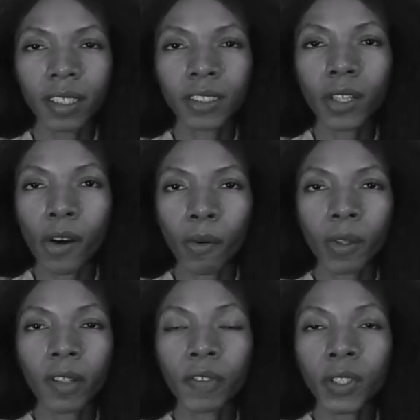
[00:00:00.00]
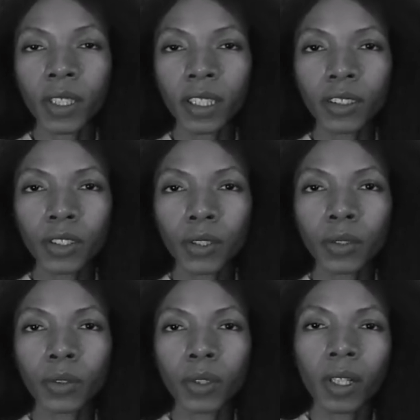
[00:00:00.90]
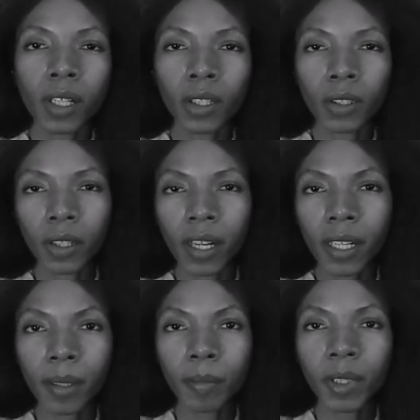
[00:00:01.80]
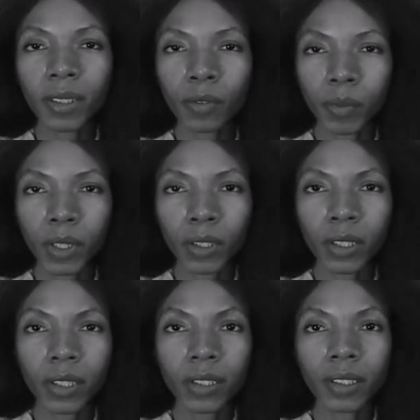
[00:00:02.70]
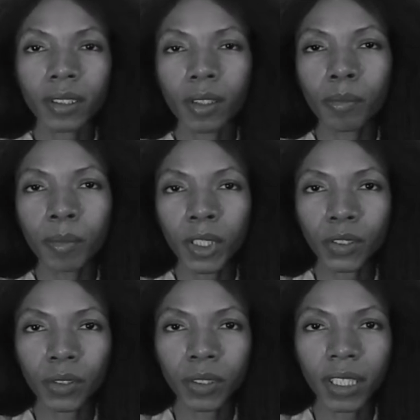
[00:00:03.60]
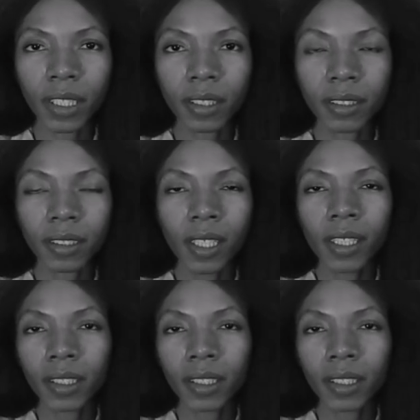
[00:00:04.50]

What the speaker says: So, if you're into crime thrillers, mysteries,